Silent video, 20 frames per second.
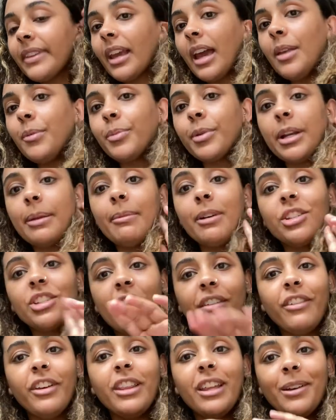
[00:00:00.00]
and pretty much
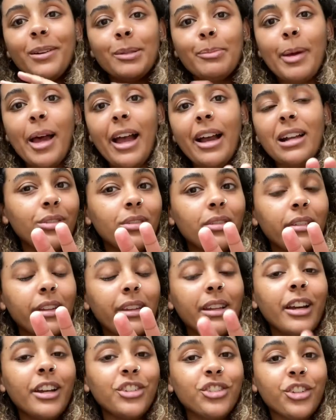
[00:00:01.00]
everything was packed i
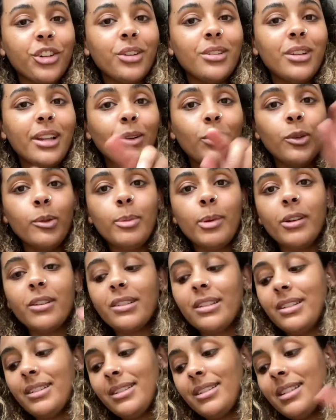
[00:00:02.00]
think i showed like all the
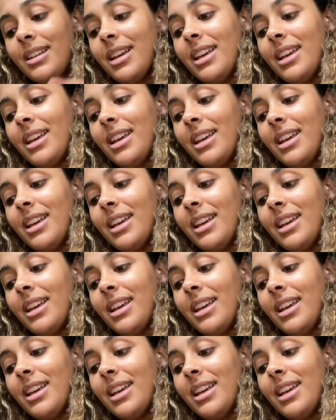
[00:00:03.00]
boxes